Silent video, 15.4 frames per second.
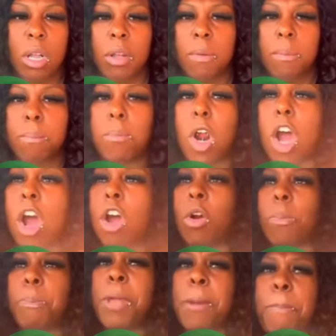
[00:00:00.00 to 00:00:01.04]
Bro,
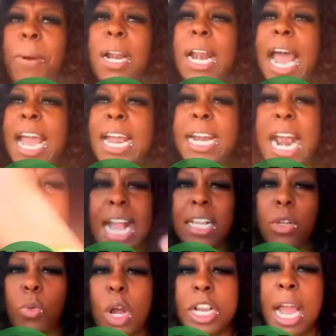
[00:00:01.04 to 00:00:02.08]
people like
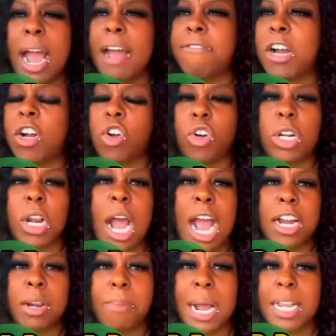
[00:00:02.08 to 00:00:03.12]
that, when you have a good
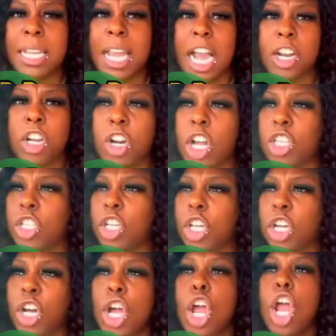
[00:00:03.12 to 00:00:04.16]
heart, nobody can do nothing
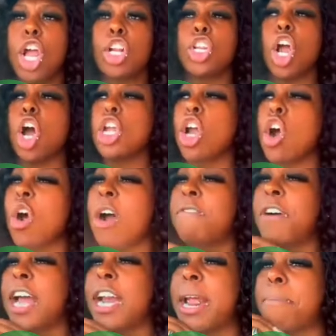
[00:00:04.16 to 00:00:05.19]
to you. No, you're
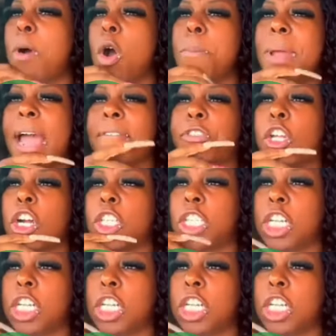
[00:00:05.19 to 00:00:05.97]
over there, but me have 13